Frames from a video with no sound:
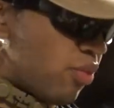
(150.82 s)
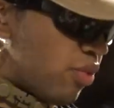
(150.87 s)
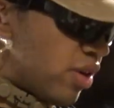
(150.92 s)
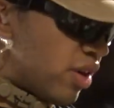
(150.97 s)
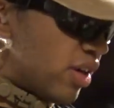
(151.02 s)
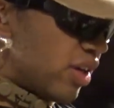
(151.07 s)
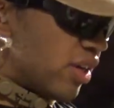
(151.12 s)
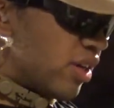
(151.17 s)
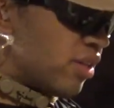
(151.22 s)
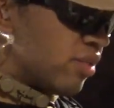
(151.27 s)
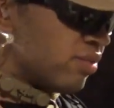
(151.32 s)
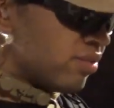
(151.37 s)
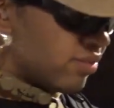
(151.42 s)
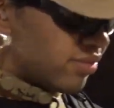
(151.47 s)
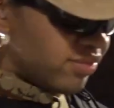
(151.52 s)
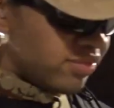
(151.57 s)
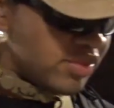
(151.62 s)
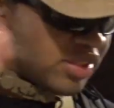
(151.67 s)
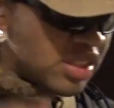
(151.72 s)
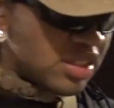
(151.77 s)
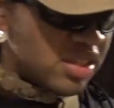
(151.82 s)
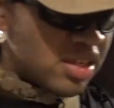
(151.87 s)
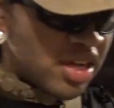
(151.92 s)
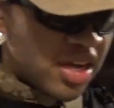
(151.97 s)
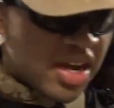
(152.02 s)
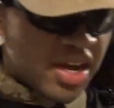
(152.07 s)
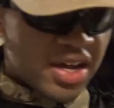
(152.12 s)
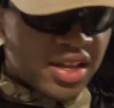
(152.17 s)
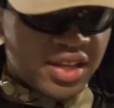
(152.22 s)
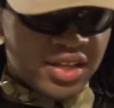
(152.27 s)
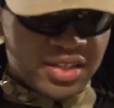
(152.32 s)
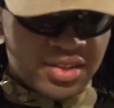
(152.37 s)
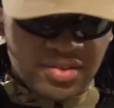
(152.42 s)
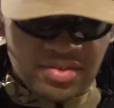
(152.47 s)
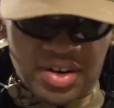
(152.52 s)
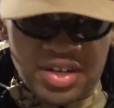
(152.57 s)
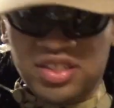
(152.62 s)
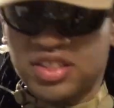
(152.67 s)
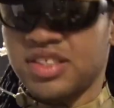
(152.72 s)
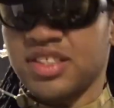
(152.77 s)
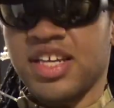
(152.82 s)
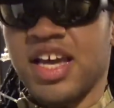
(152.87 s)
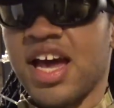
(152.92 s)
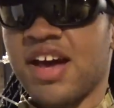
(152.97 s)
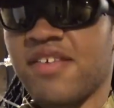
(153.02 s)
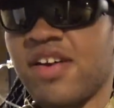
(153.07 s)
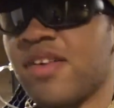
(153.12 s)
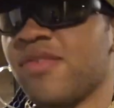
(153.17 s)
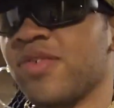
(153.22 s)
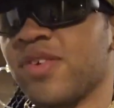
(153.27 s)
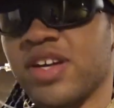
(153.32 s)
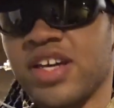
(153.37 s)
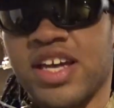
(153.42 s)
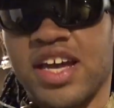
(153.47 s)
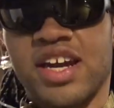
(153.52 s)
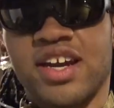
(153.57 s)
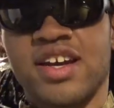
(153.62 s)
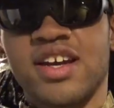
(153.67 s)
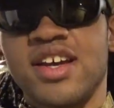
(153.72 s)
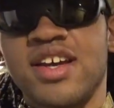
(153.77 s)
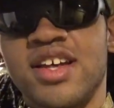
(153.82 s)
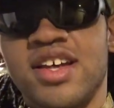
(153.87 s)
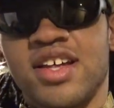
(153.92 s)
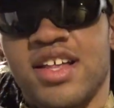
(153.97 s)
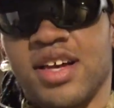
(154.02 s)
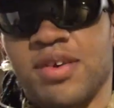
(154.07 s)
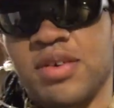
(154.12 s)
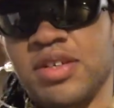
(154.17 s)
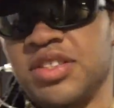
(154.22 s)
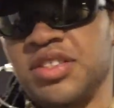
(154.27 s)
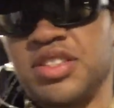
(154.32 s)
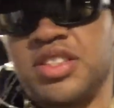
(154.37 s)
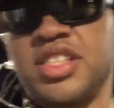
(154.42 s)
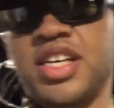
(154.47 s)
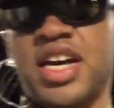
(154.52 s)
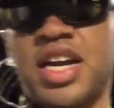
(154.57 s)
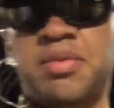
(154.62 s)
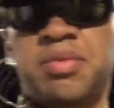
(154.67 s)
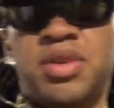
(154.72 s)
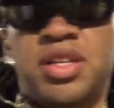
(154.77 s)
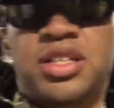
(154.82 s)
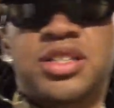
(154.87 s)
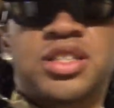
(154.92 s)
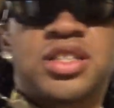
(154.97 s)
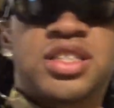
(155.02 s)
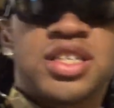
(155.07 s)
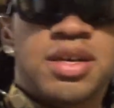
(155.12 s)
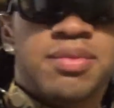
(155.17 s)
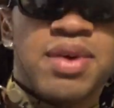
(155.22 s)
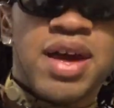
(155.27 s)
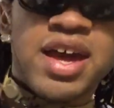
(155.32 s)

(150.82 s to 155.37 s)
one, like the Russians have. I forget, like what you'd see on a militia team.